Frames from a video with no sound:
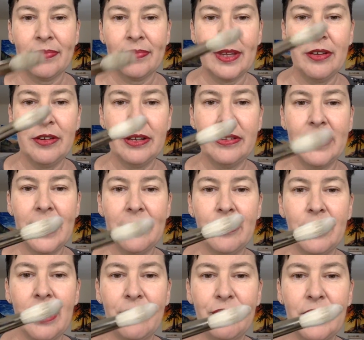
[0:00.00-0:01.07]
You can tell they're
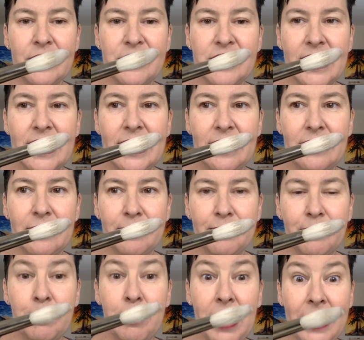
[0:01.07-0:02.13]
not very stained,
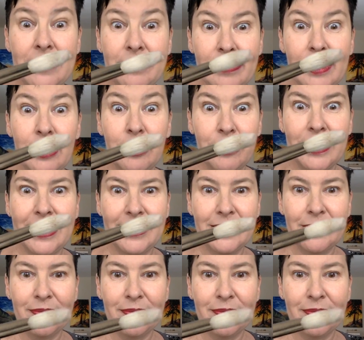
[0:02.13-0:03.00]
but they're great.